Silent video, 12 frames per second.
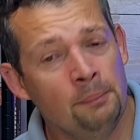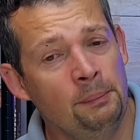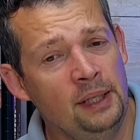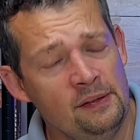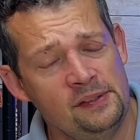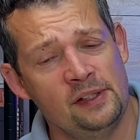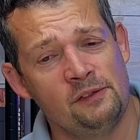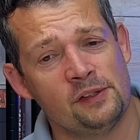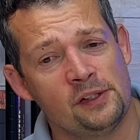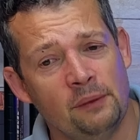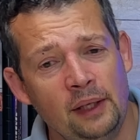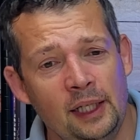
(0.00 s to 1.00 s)
pfSense
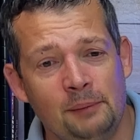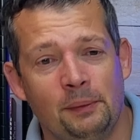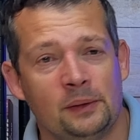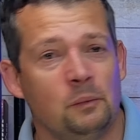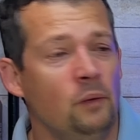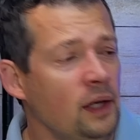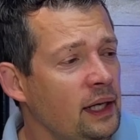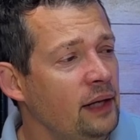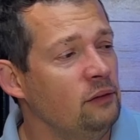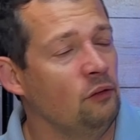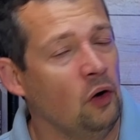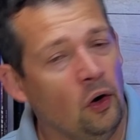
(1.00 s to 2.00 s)
was great, but what
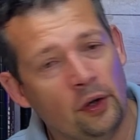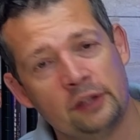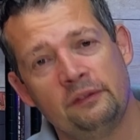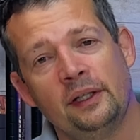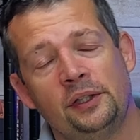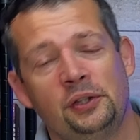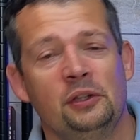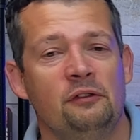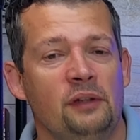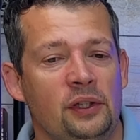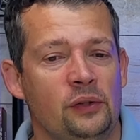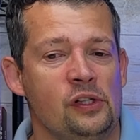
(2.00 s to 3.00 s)
kind of hardware should
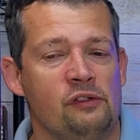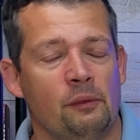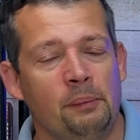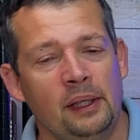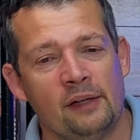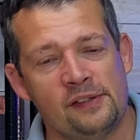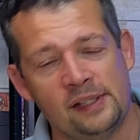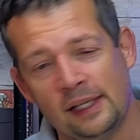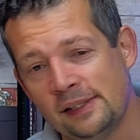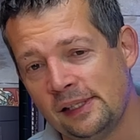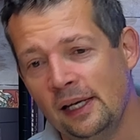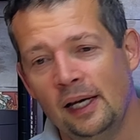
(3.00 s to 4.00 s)
we use for
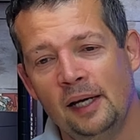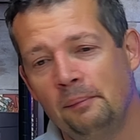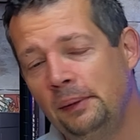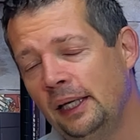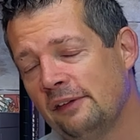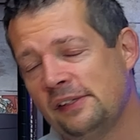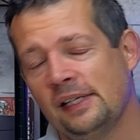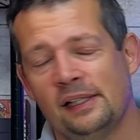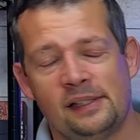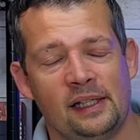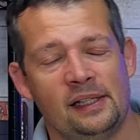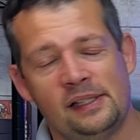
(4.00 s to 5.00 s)
pfSense?
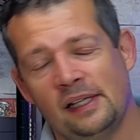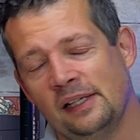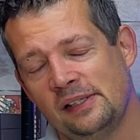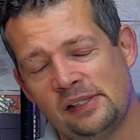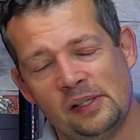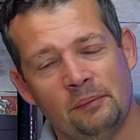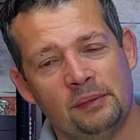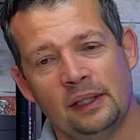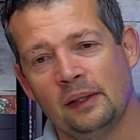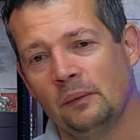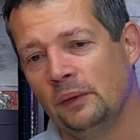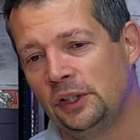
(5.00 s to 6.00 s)
pfSense is is
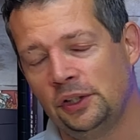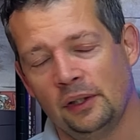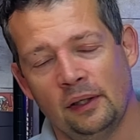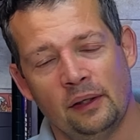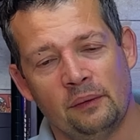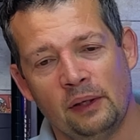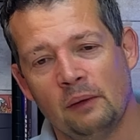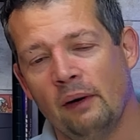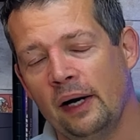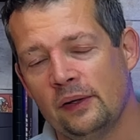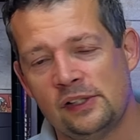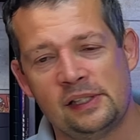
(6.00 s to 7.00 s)
something which uh,
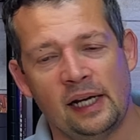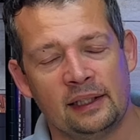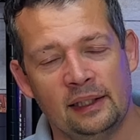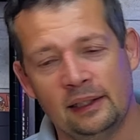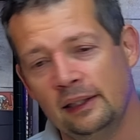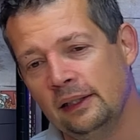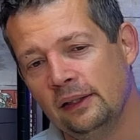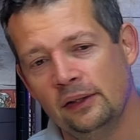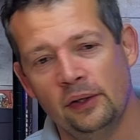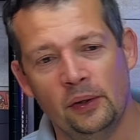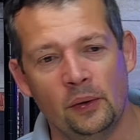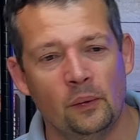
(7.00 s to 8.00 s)
requires technically
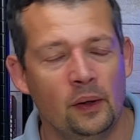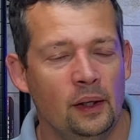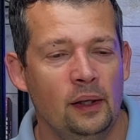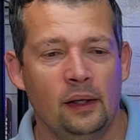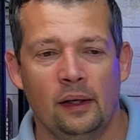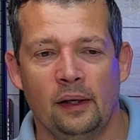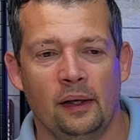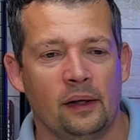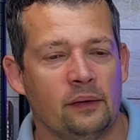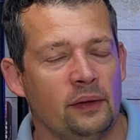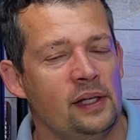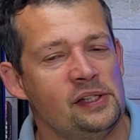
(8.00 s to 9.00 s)
no uh,
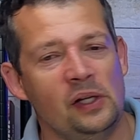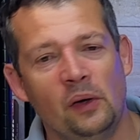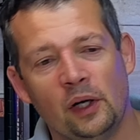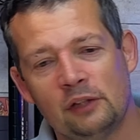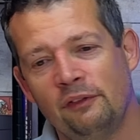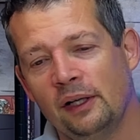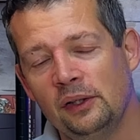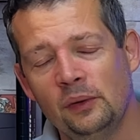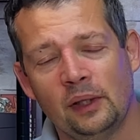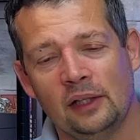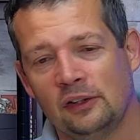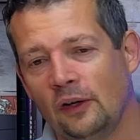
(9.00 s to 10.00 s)
crazy hardware. You
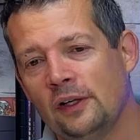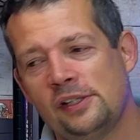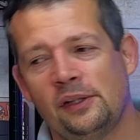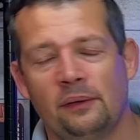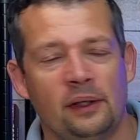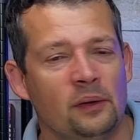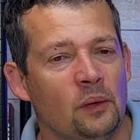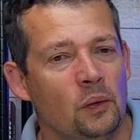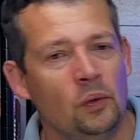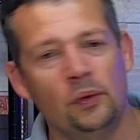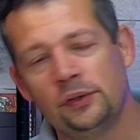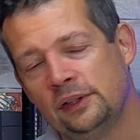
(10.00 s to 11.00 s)
can toss it on an
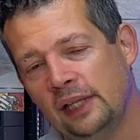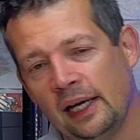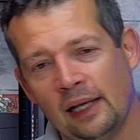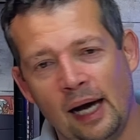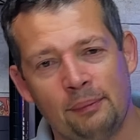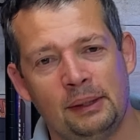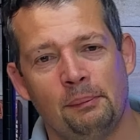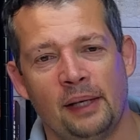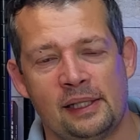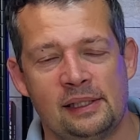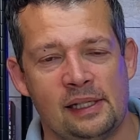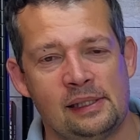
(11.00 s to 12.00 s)
old Dell
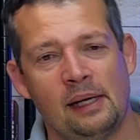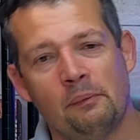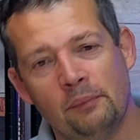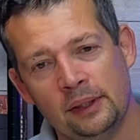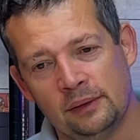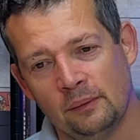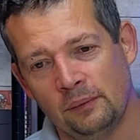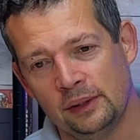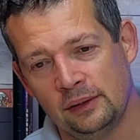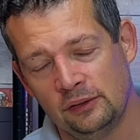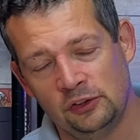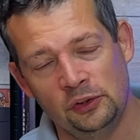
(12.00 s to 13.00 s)
Optiplex desktop with,
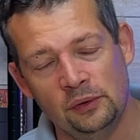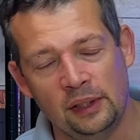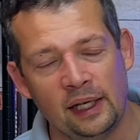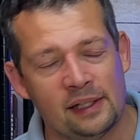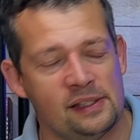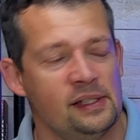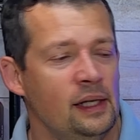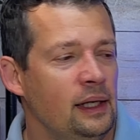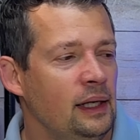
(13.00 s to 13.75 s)
with two NICs